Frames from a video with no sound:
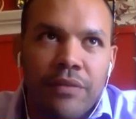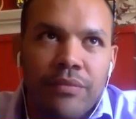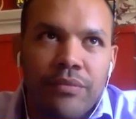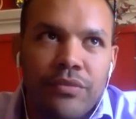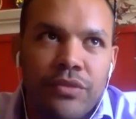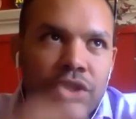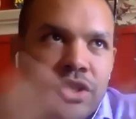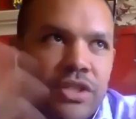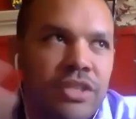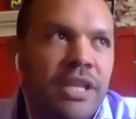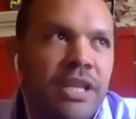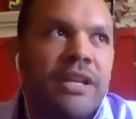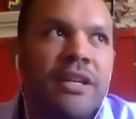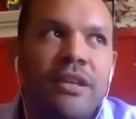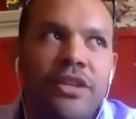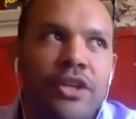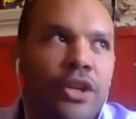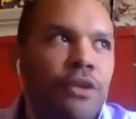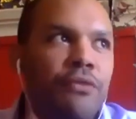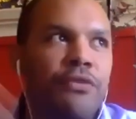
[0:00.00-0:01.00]
just like,
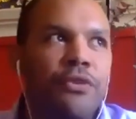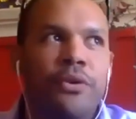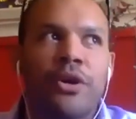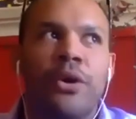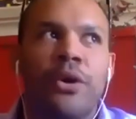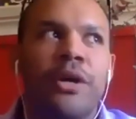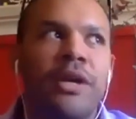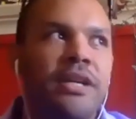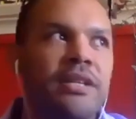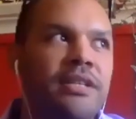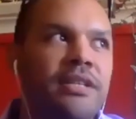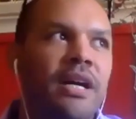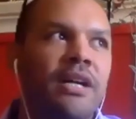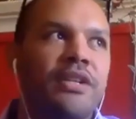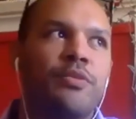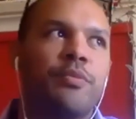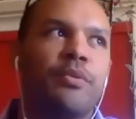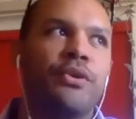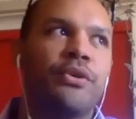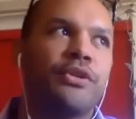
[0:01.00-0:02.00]
if you're going into
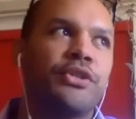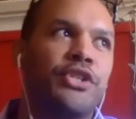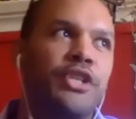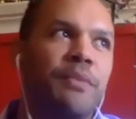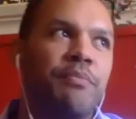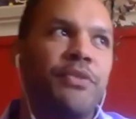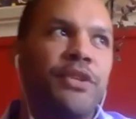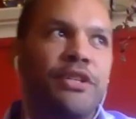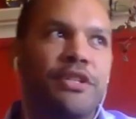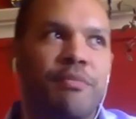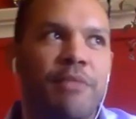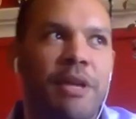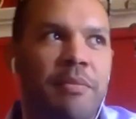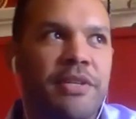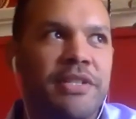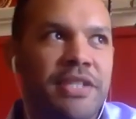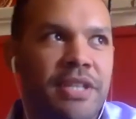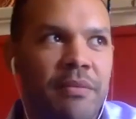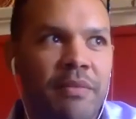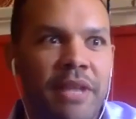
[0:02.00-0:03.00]
entrepreneurship, there's maybe
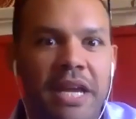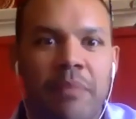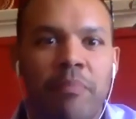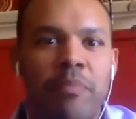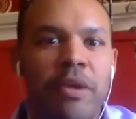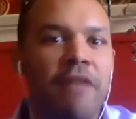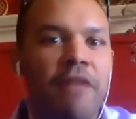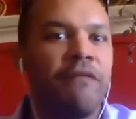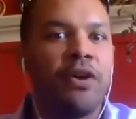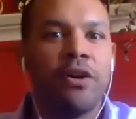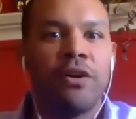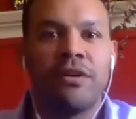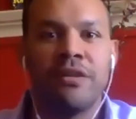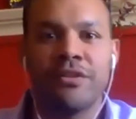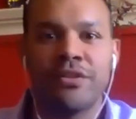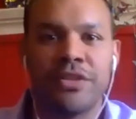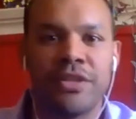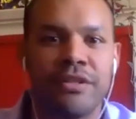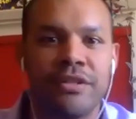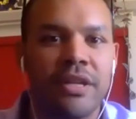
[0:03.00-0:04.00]
some like
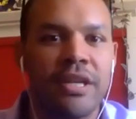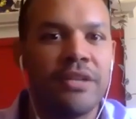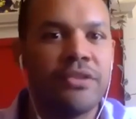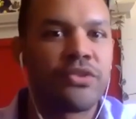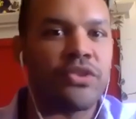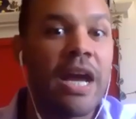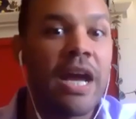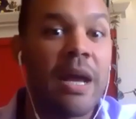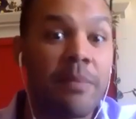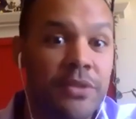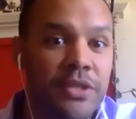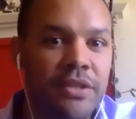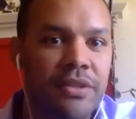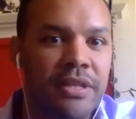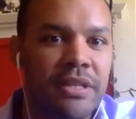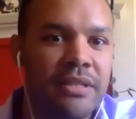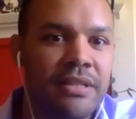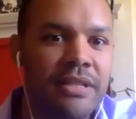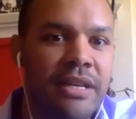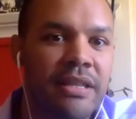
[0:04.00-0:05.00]
pitfalls and traps and
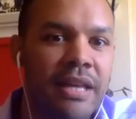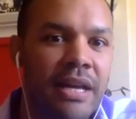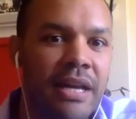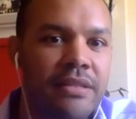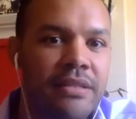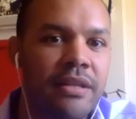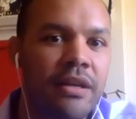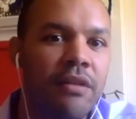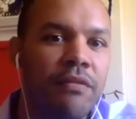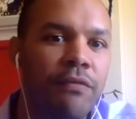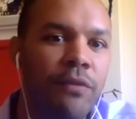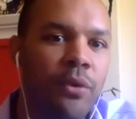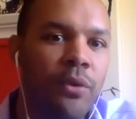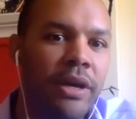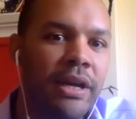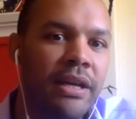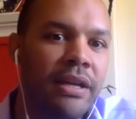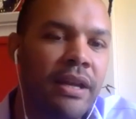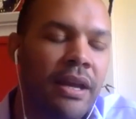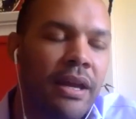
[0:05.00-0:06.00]
things like that to
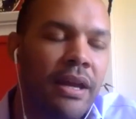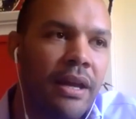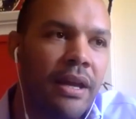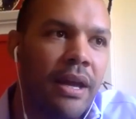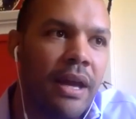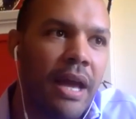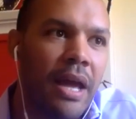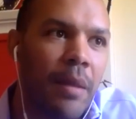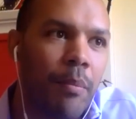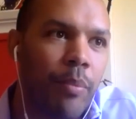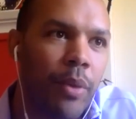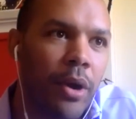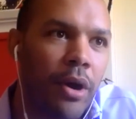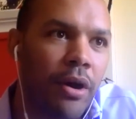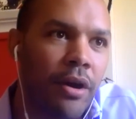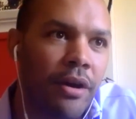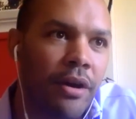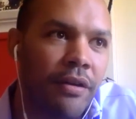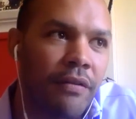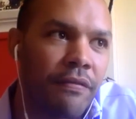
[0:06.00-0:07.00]
avoid. and
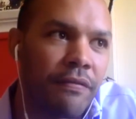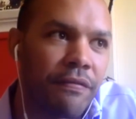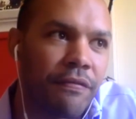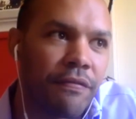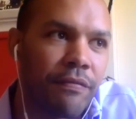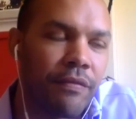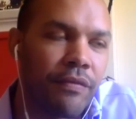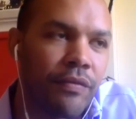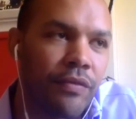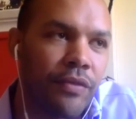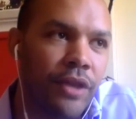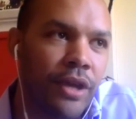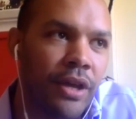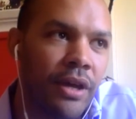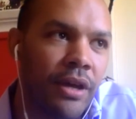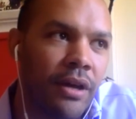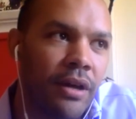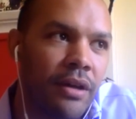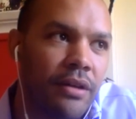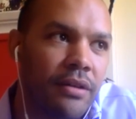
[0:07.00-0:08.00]
part of
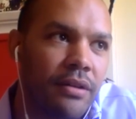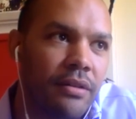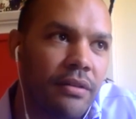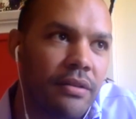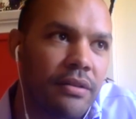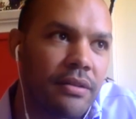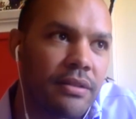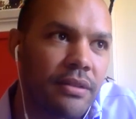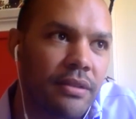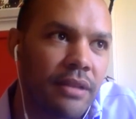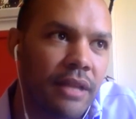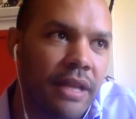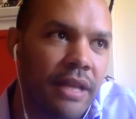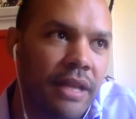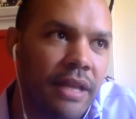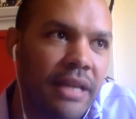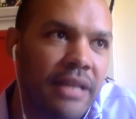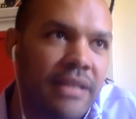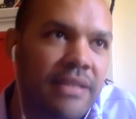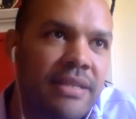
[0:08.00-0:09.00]
the
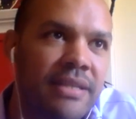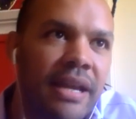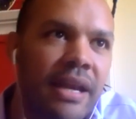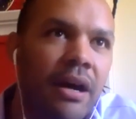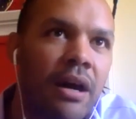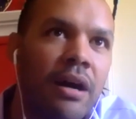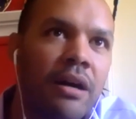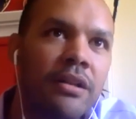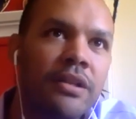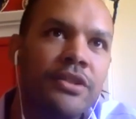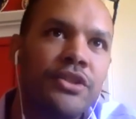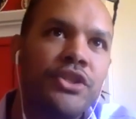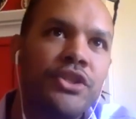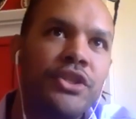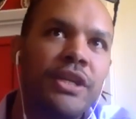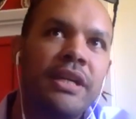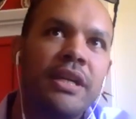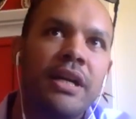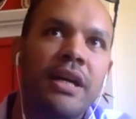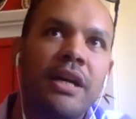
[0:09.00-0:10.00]
like
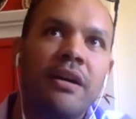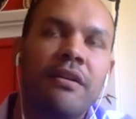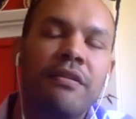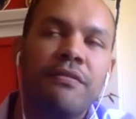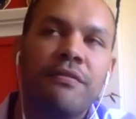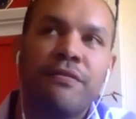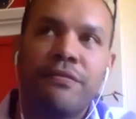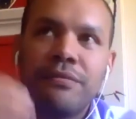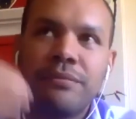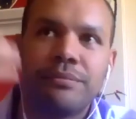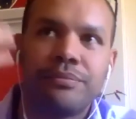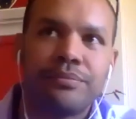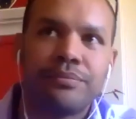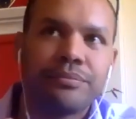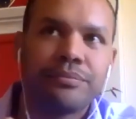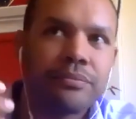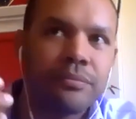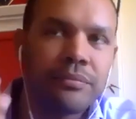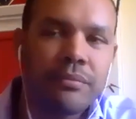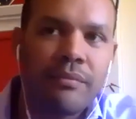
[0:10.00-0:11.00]
psychology of,
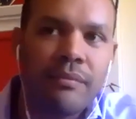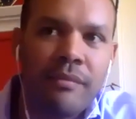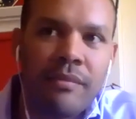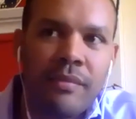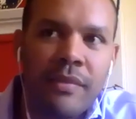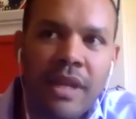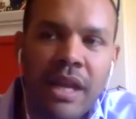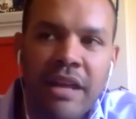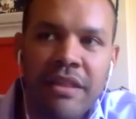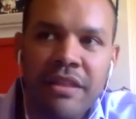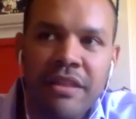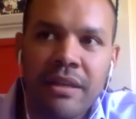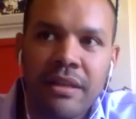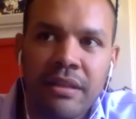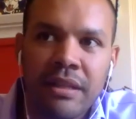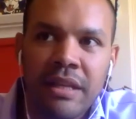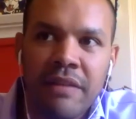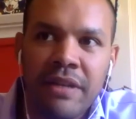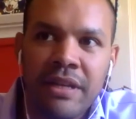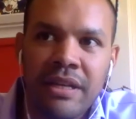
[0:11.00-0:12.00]
I think,
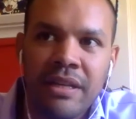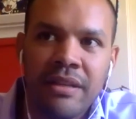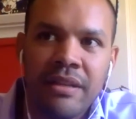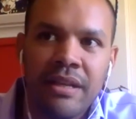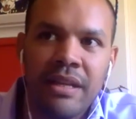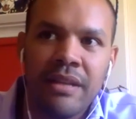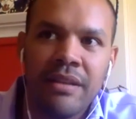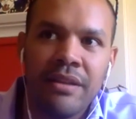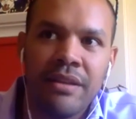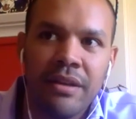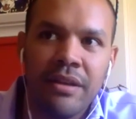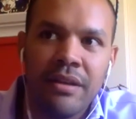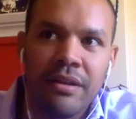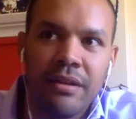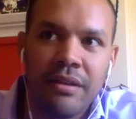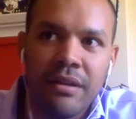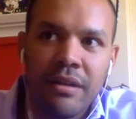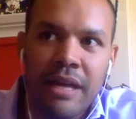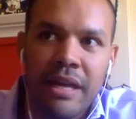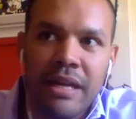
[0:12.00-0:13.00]
living in the
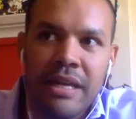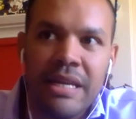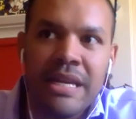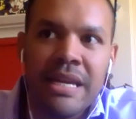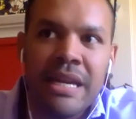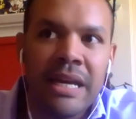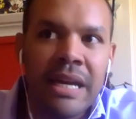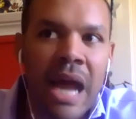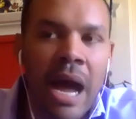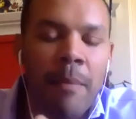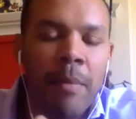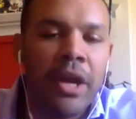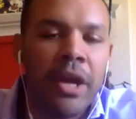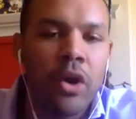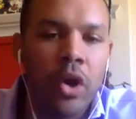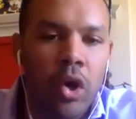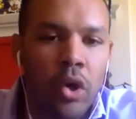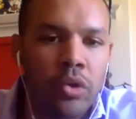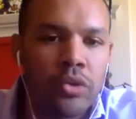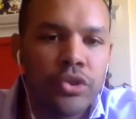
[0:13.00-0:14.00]

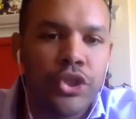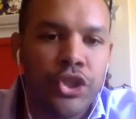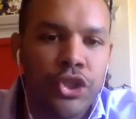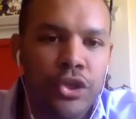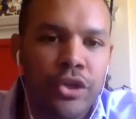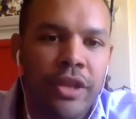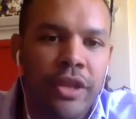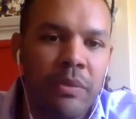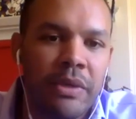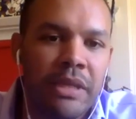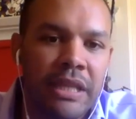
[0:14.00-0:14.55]
economic culture that we